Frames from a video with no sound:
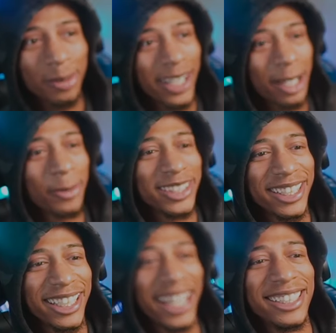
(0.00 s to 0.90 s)
like I wasn't
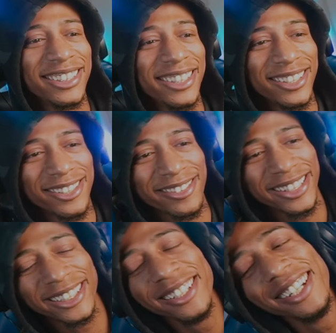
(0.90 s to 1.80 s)
a gangster in the
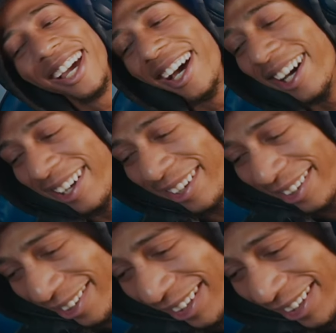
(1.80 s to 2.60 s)
street. No.